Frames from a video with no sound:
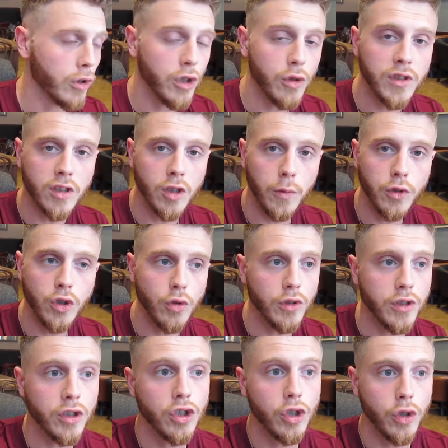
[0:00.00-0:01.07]
I use this
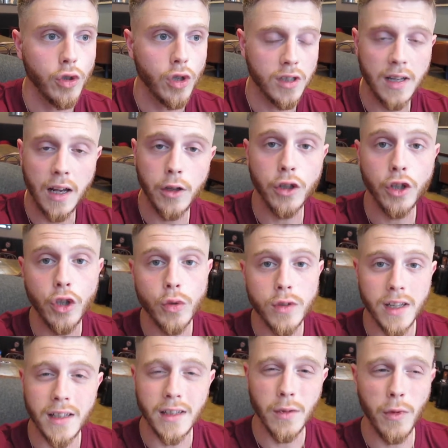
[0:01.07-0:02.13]
opportunity to show you guys how you can
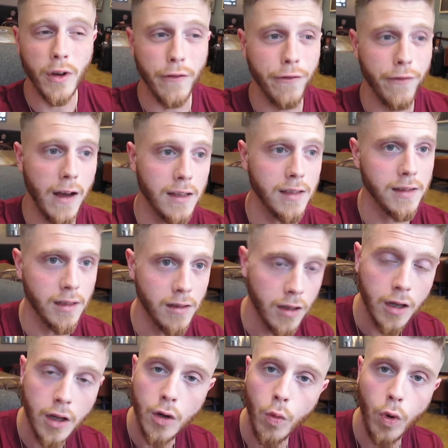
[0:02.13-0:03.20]
use intermittent fasting
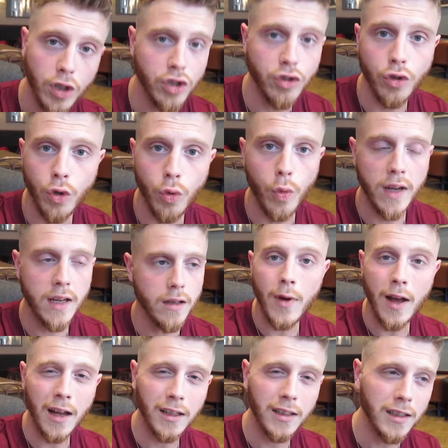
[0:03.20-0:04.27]
whilst you're awake
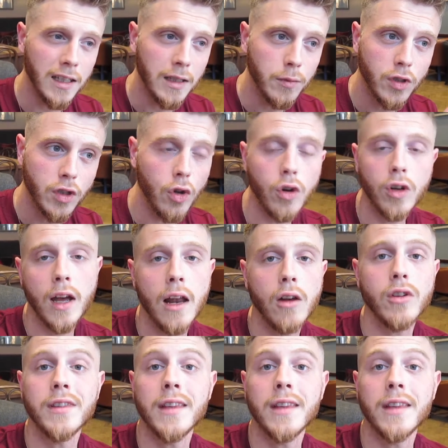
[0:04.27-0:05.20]
and keep to your calorie